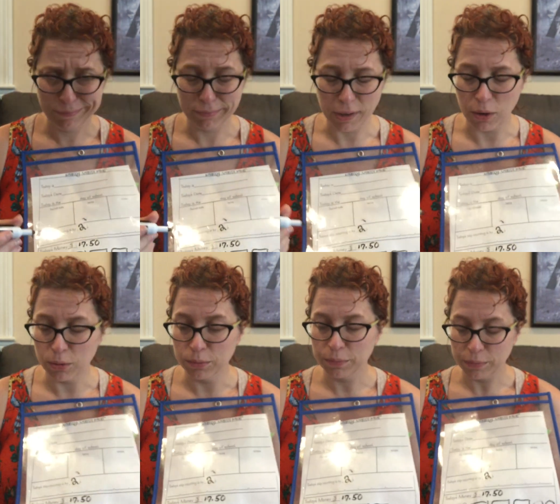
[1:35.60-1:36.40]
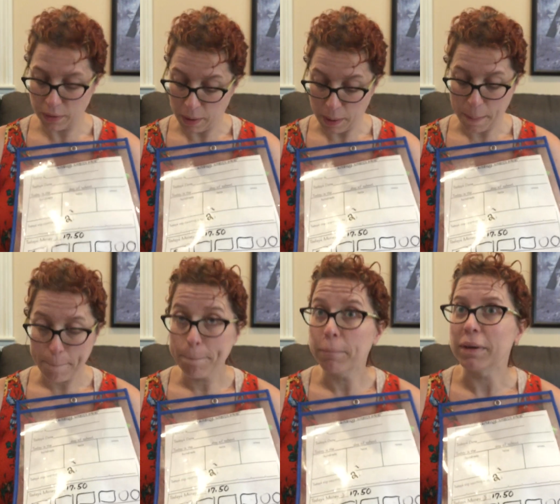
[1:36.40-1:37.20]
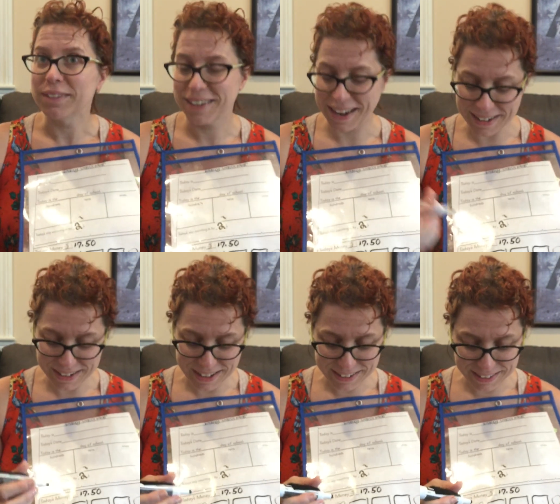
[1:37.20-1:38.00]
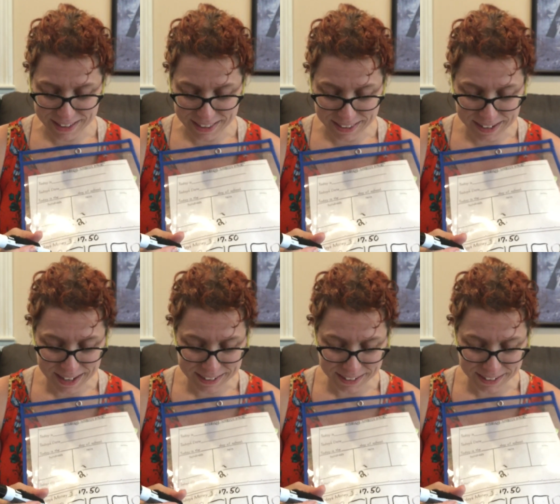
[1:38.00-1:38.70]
No. But 10 does, and that's the next